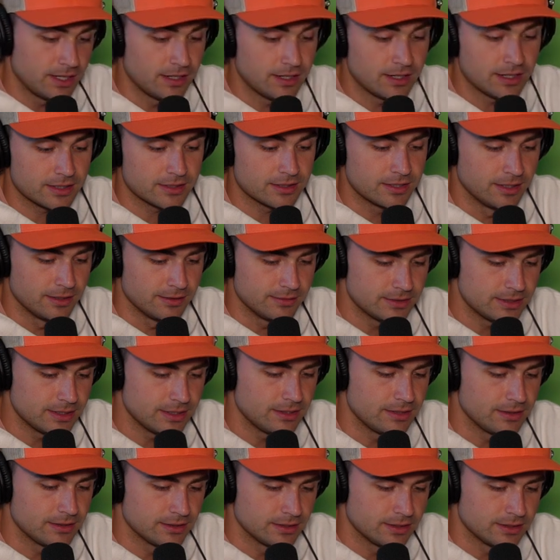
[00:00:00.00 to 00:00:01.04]

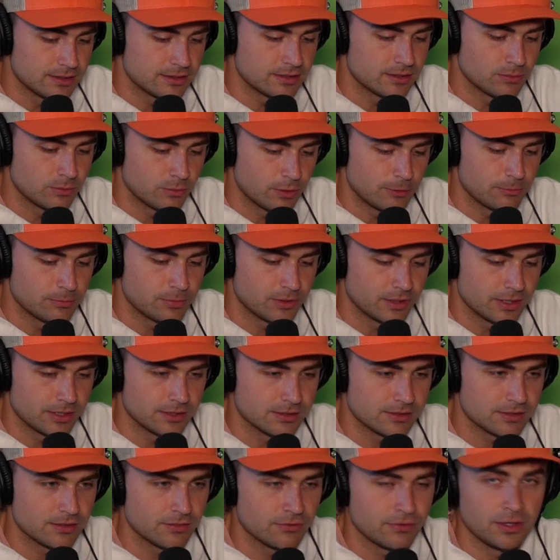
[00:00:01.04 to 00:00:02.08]
inactivity leads to one
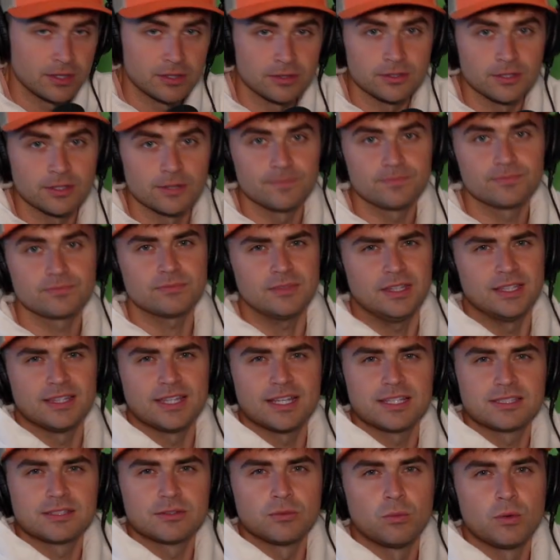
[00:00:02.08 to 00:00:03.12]
place failure and
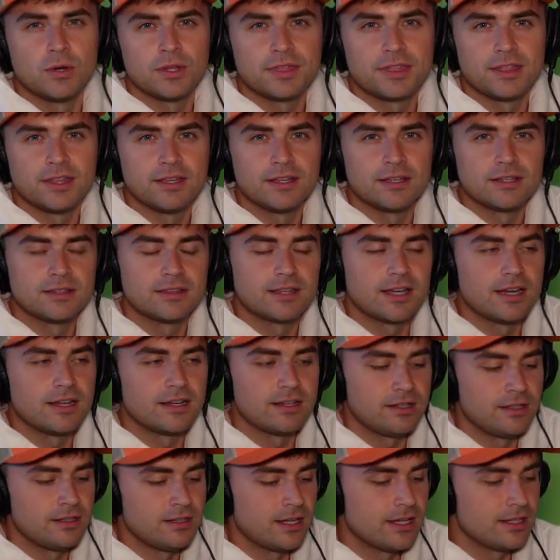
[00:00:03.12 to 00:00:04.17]
that's the one thing
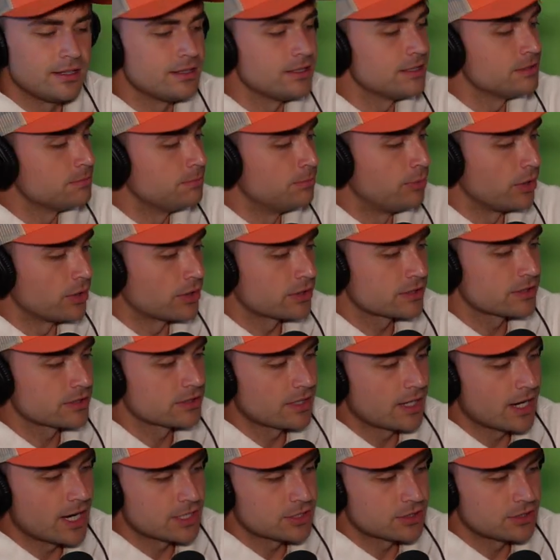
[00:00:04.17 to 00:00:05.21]
that a lot of these
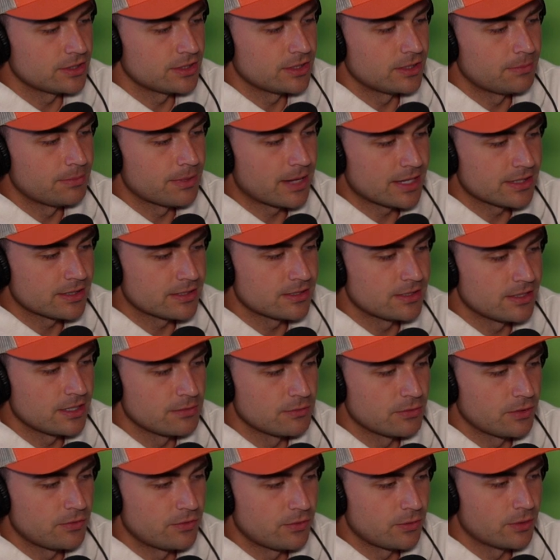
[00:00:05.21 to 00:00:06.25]
books actually get a bad
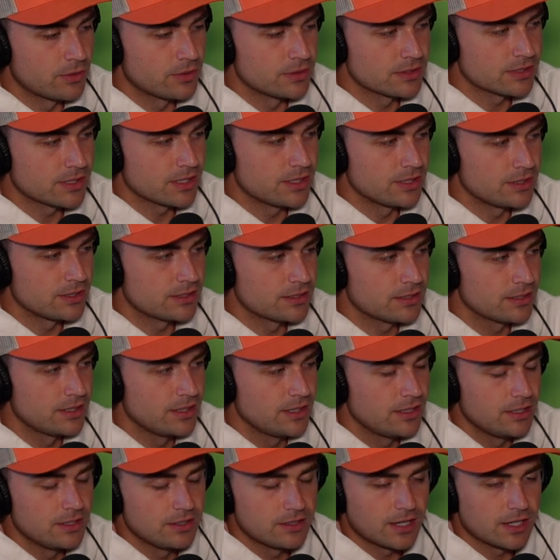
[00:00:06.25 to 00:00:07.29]
stigma for it's like
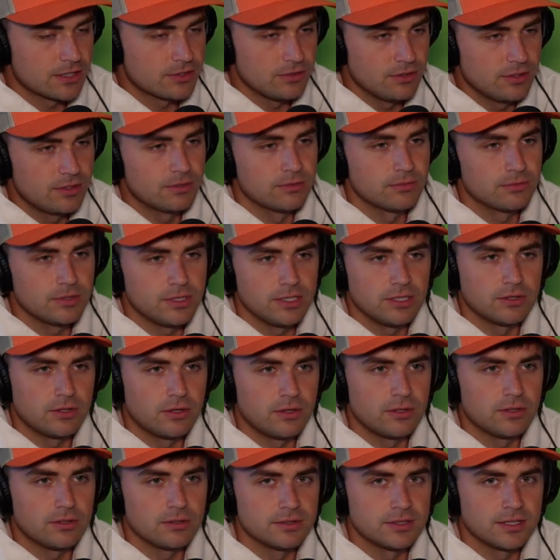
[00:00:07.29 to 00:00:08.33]
guys you can read
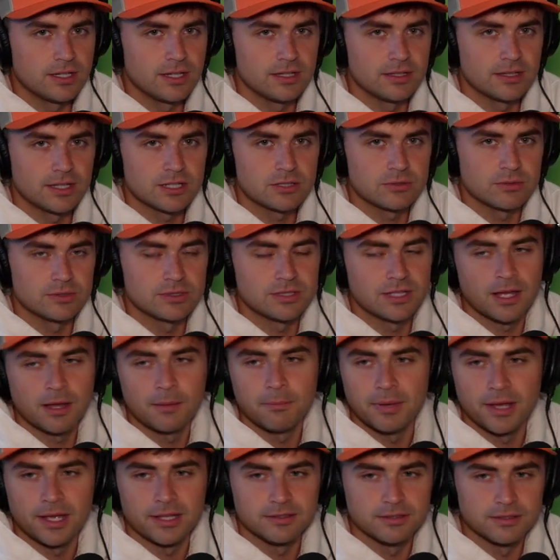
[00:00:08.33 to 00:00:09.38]
all day that's what
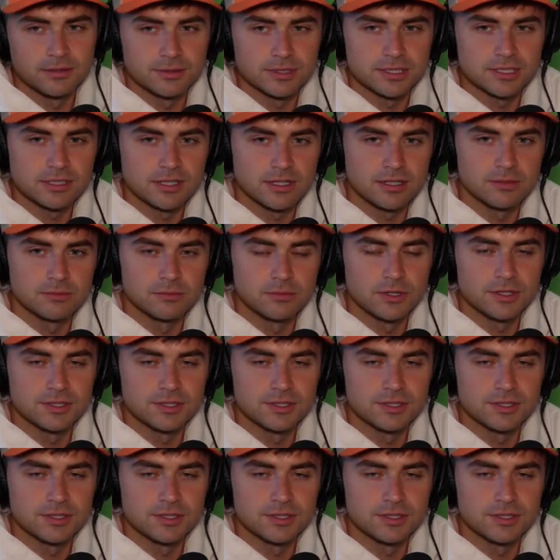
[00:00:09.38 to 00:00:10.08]
dan pena was saying